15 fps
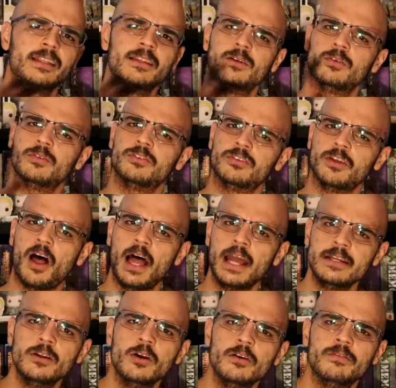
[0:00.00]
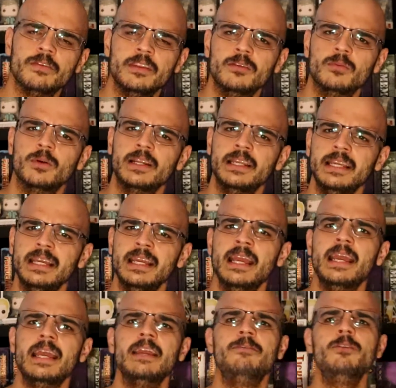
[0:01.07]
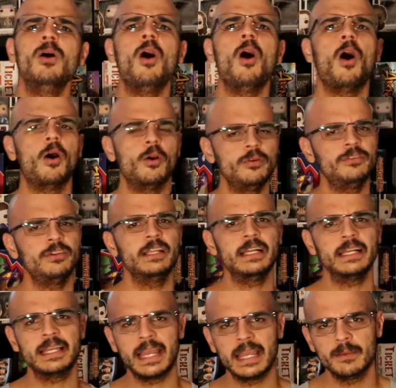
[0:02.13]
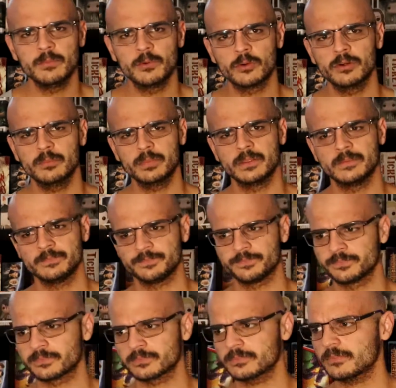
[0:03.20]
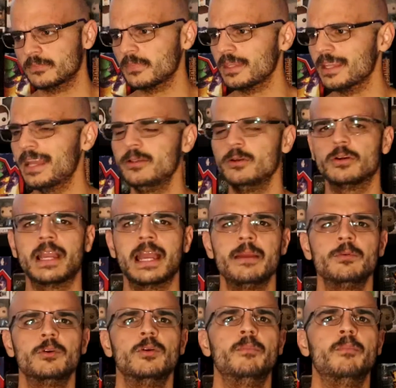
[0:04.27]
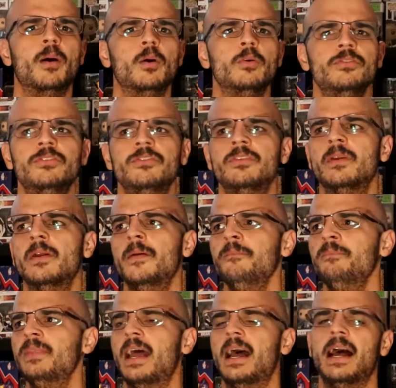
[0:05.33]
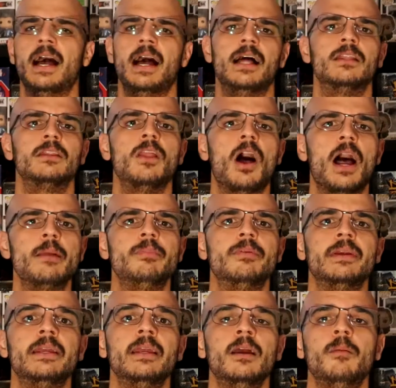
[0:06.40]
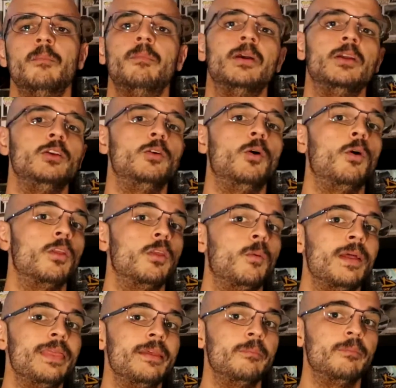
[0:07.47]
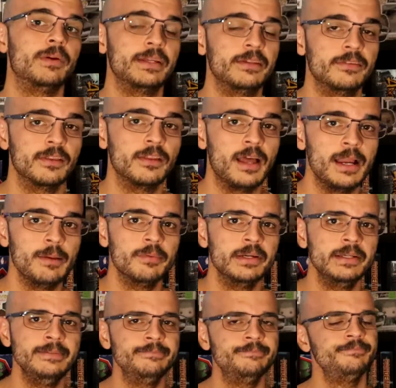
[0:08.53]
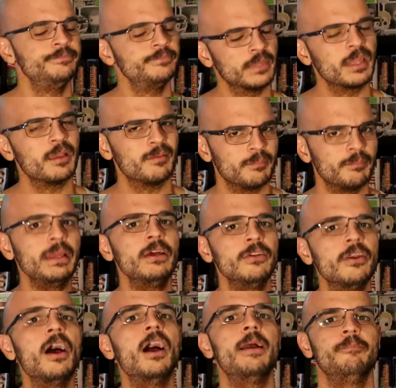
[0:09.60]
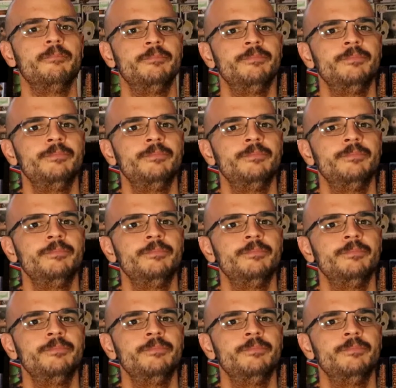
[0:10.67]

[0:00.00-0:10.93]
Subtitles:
a little side note for this one here, if you're hosting a game group, and your game group boasts a library, but you're the one that brings the library, be on time.